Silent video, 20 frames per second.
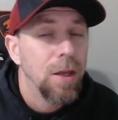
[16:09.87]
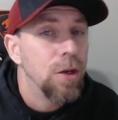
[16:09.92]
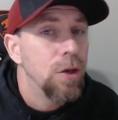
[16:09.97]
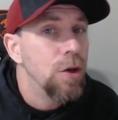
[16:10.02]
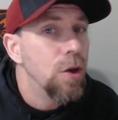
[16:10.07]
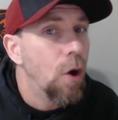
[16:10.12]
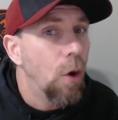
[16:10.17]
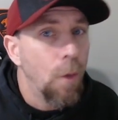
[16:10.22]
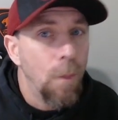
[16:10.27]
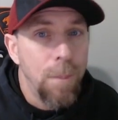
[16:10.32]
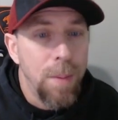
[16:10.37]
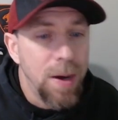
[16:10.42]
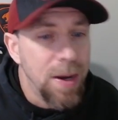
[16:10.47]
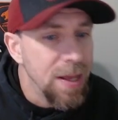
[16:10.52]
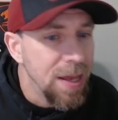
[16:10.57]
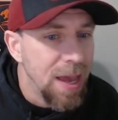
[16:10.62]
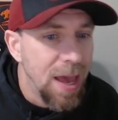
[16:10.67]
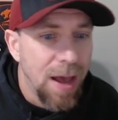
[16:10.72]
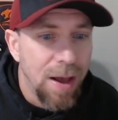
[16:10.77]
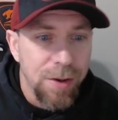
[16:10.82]

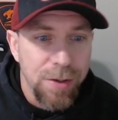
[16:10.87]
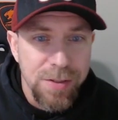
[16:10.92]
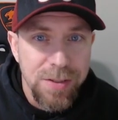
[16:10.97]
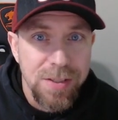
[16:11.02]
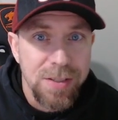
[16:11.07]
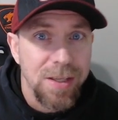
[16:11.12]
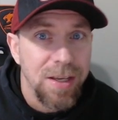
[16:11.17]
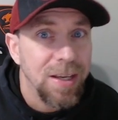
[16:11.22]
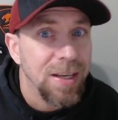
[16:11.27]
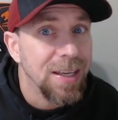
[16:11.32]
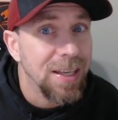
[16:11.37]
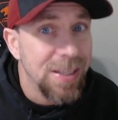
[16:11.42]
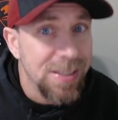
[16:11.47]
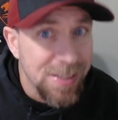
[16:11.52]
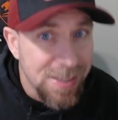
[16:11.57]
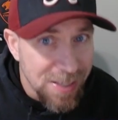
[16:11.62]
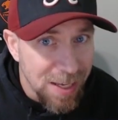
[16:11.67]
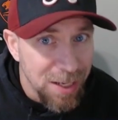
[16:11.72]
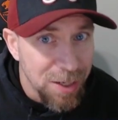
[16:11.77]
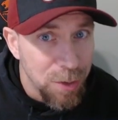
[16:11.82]
Nobody else can
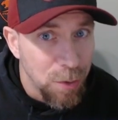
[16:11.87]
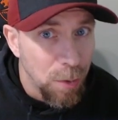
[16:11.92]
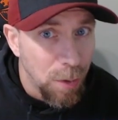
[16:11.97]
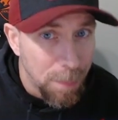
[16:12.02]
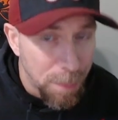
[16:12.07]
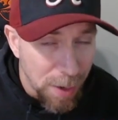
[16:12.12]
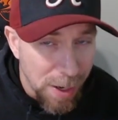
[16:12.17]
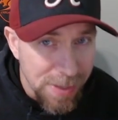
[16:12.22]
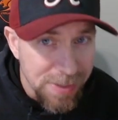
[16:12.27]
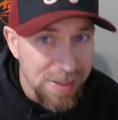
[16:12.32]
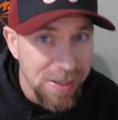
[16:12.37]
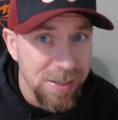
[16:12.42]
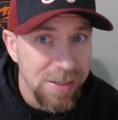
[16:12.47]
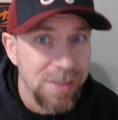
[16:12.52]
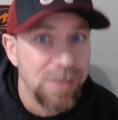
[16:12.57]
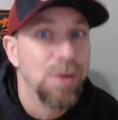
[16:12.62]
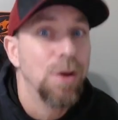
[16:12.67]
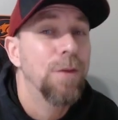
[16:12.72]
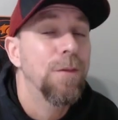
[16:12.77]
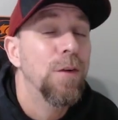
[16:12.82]
send you a present.
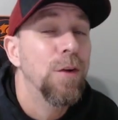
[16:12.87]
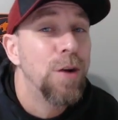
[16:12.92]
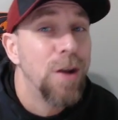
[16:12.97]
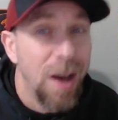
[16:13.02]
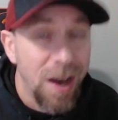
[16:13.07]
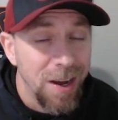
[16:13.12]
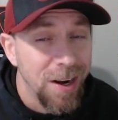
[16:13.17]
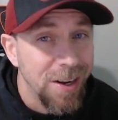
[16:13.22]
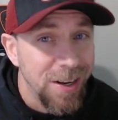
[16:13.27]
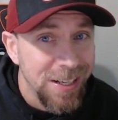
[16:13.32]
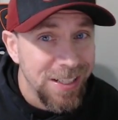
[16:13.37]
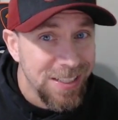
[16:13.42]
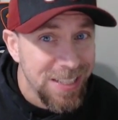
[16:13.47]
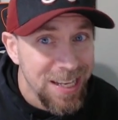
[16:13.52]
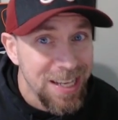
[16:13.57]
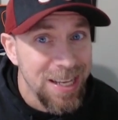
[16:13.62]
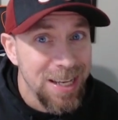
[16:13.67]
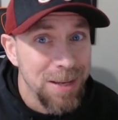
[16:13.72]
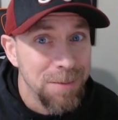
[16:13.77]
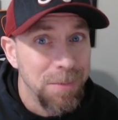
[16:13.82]
So if you're not on a
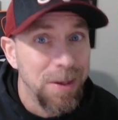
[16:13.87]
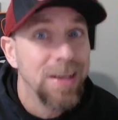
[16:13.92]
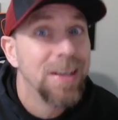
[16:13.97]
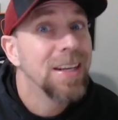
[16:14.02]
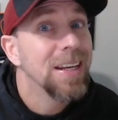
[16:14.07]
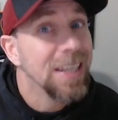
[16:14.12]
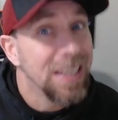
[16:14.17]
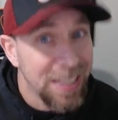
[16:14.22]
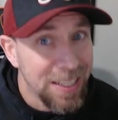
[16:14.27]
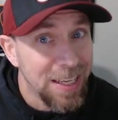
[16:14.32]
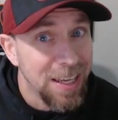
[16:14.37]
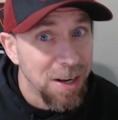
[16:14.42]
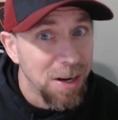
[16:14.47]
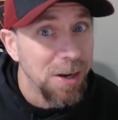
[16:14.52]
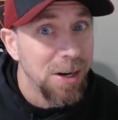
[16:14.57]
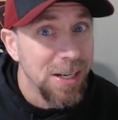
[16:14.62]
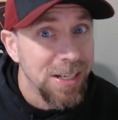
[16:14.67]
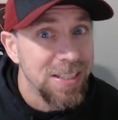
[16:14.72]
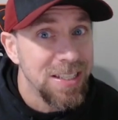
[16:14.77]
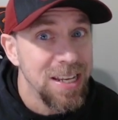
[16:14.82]
team, get
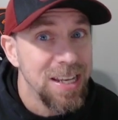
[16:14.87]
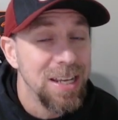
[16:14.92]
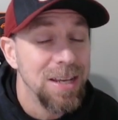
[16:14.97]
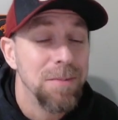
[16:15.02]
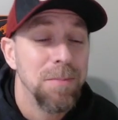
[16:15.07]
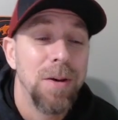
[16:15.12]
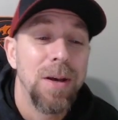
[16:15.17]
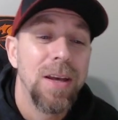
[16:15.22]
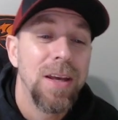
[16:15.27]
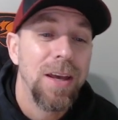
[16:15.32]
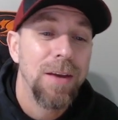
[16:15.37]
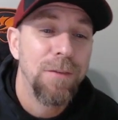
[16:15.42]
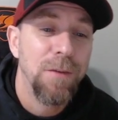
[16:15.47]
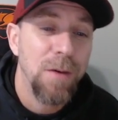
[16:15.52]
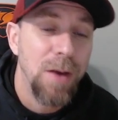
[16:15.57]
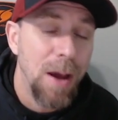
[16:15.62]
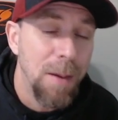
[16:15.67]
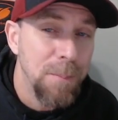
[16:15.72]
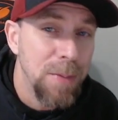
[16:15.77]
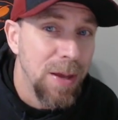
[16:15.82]
on a team. If you're
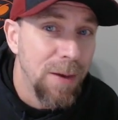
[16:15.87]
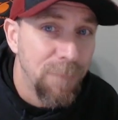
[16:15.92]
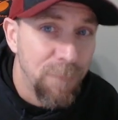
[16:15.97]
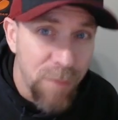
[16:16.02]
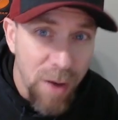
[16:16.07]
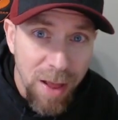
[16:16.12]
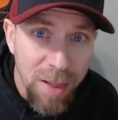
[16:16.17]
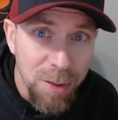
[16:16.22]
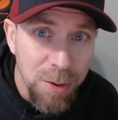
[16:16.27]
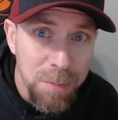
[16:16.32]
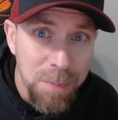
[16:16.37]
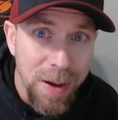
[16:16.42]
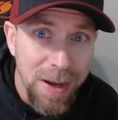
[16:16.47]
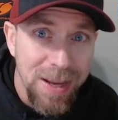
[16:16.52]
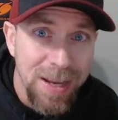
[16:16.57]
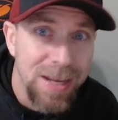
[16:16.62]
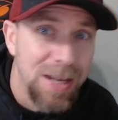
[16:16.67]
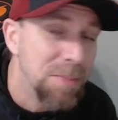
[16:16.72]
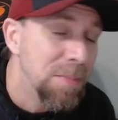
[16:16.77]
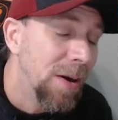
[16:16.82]
not being followed by
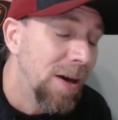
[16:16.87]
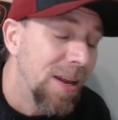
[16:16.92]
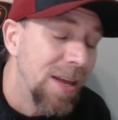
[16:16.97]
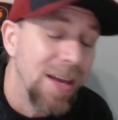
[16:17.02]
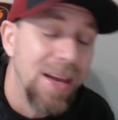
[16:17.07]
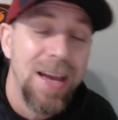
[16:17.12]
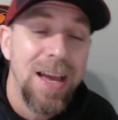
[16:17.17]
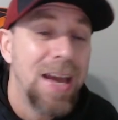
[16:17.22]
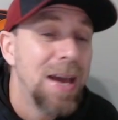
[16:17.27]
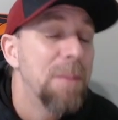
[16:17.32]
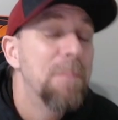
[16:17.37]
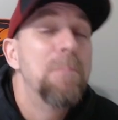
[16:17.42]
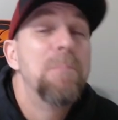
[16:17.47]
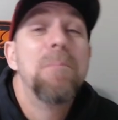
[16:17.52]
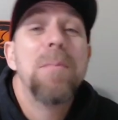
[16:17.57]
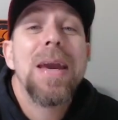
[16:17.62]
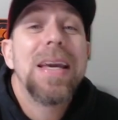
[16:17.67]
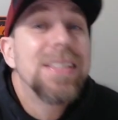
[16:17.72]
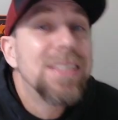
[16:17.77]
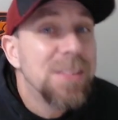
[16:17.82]
anybody,
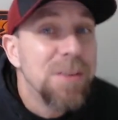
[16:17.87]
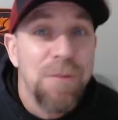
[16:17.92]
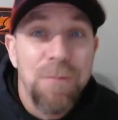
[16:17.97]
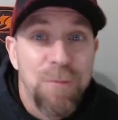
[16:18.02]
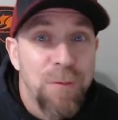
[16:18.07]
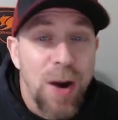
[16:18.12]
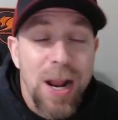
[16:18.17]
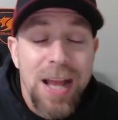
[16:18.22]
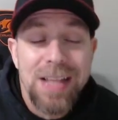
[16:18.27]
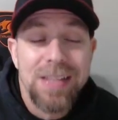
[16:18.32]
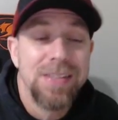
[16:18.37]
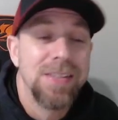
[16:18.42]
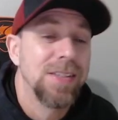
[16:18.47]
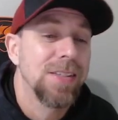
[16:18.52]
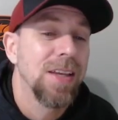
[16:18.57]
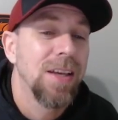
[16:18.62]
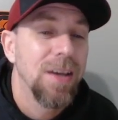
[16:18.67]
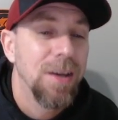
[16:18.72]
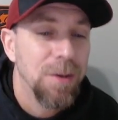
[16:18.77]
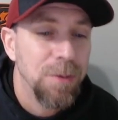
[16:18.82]
make some
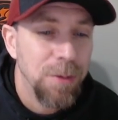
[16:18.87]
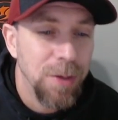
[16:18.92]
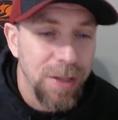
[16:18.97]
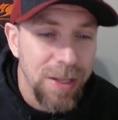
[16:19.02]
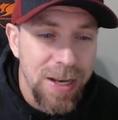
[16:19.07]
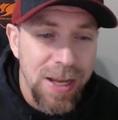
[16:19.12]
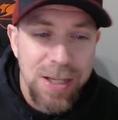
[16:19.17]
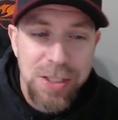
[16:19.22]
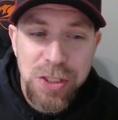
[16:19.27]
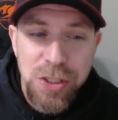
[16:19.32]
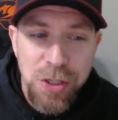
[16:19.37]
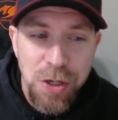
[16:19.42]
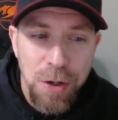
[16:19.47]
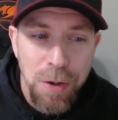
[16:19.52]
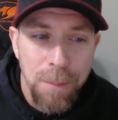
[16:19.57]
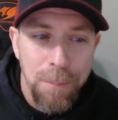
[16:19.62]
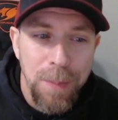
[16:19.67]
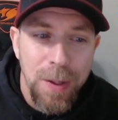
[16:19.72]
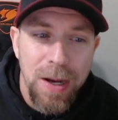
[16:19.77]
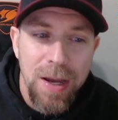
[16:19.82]
friends. Really not sure,
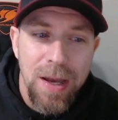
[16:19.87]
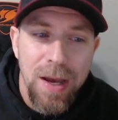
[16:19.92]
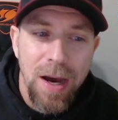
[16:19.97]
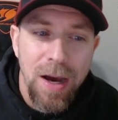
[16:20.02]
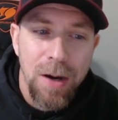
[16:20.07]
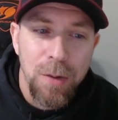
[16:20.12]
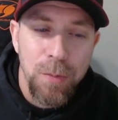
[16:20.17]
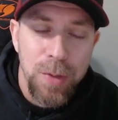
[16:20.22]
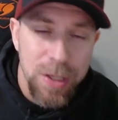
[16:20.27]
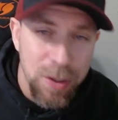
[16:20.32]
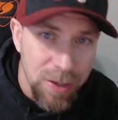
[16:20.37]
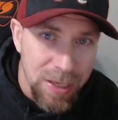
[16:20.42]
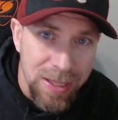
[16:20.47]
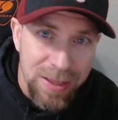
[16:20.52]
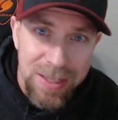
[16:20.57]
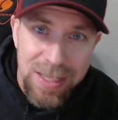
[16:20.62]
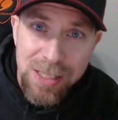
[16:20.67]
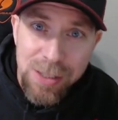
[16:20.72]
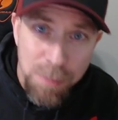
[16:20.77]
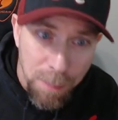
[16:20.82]
but when you get
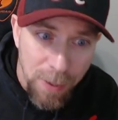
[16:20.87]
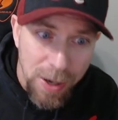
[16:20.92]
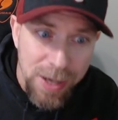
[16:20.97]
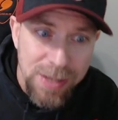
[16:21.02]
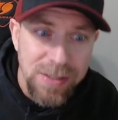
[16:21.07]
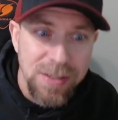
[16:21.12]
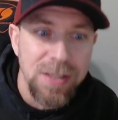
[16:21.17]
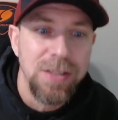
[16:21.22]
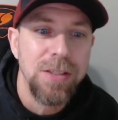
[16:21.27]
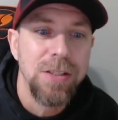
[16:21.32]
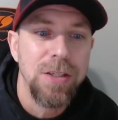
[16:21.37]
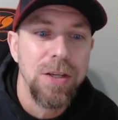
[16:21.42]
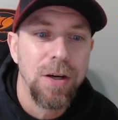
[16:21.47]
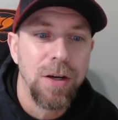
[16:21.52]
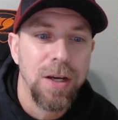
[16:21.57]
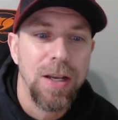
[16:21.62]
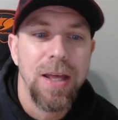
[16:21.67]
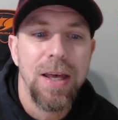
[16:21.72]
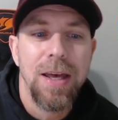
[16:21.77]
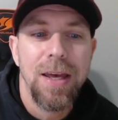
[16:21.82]
these presents, you're
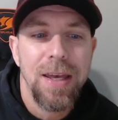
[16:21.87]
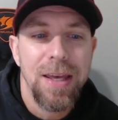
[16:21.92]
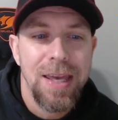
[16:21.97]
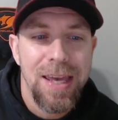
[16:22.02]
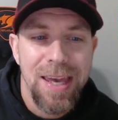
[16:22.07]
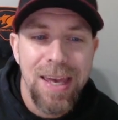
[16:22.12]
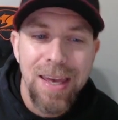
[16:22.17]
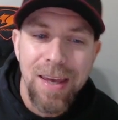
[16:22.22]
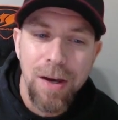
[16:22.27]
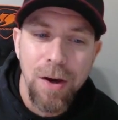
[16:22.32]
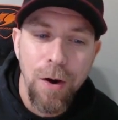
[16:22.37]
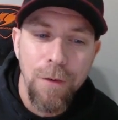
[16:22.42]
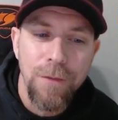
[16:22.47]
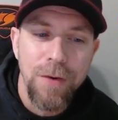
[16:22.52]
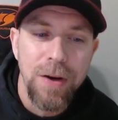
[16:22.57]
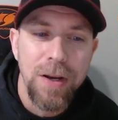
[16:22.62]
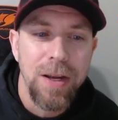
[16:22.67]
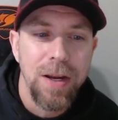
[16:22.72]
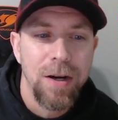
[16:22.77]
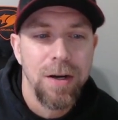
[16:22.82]
gonna hit
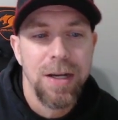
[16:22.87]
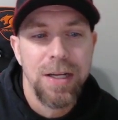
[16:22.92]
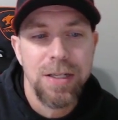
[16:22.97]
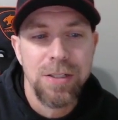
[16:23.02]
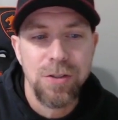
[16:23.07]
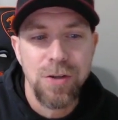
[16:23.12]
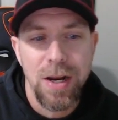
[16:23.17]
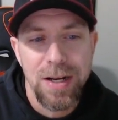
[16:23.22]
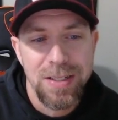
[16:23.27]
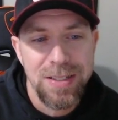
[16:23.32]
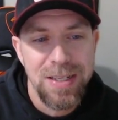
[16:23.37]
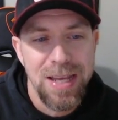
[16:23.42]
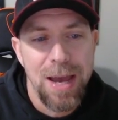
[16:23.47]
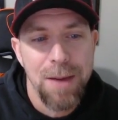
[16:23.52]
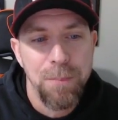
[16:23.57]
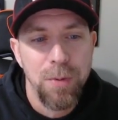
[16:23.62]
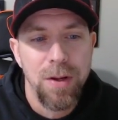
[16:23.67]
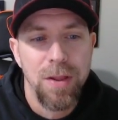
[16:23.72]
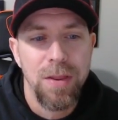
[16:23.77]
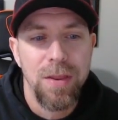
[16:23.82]
over here and try to
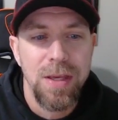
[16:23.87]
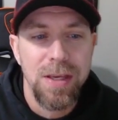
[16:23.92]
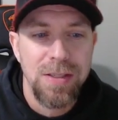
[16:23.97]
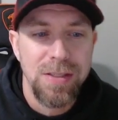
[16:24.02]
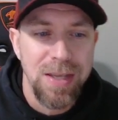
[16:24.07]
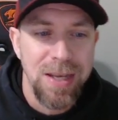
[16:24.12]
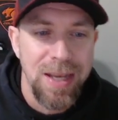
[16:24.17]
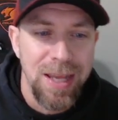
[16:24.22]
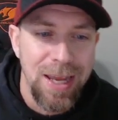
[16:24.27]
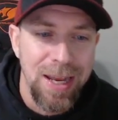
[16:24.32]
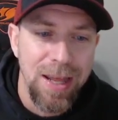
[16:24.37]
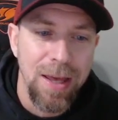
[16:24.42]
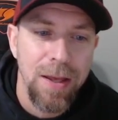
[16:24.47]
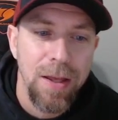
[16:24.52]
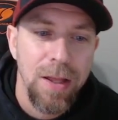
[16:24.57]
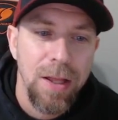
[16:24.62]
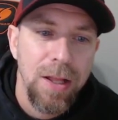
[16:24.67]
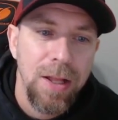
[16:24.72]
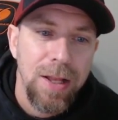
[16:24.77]
tap one of these and hit it.